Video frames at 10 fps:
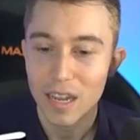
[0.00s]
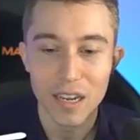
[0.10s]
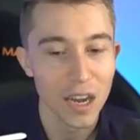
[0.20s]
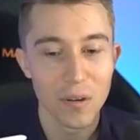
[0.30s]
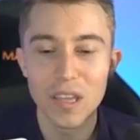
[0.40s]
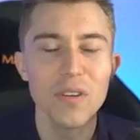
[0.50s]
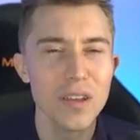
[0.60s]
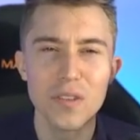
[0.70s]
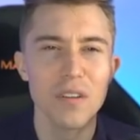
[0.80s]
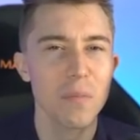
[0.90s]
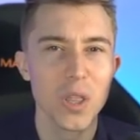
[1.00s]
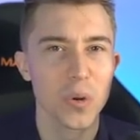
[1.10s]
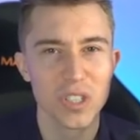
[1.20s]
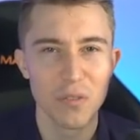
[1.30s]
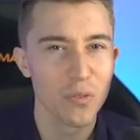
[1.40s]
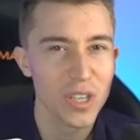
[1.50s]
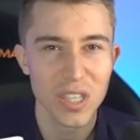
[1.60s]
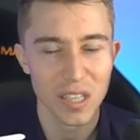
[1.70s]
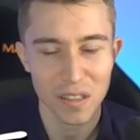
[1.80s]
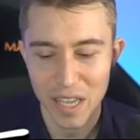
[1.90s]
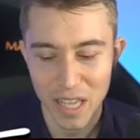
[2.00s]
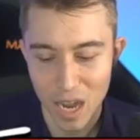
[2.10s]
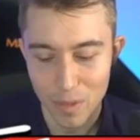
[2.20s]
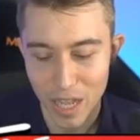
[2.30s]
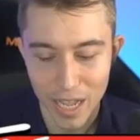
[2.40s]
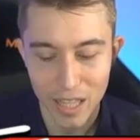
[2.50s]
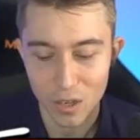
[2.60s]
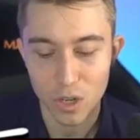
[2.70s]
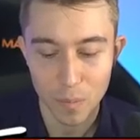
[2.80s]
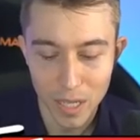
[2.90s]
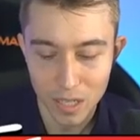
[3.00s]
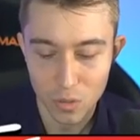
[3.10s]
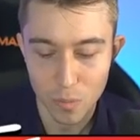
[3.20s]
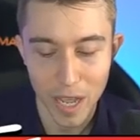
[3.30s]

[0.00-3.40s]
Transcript: you know, even if you have Mother Witch, I freeze it in late game and then I kill your piggies with